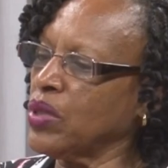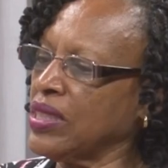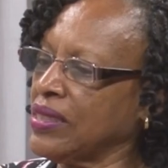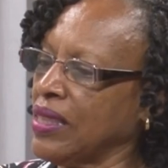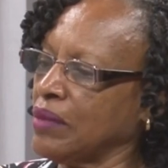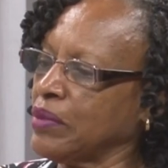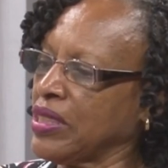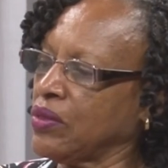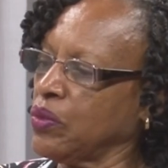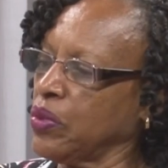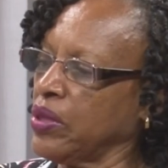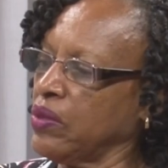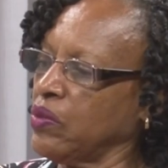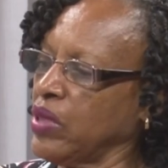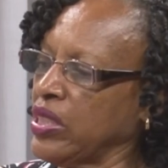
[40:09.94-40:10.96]
does that
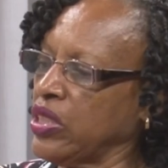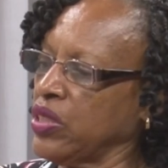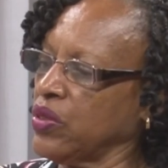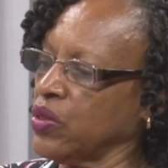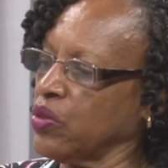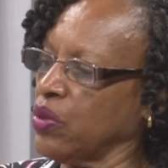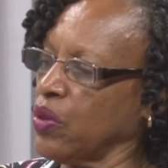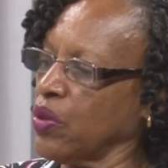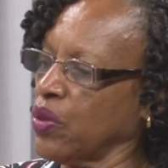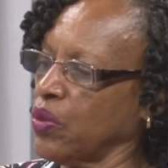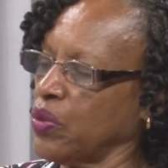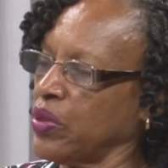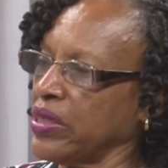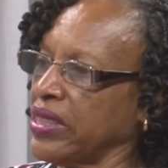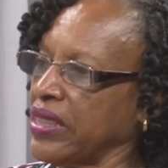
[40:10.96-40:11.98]
mean, regional growth
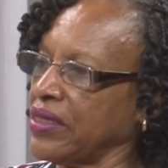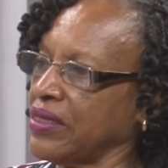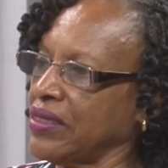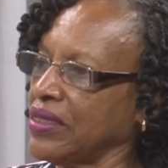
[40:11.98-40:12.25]
coordinator?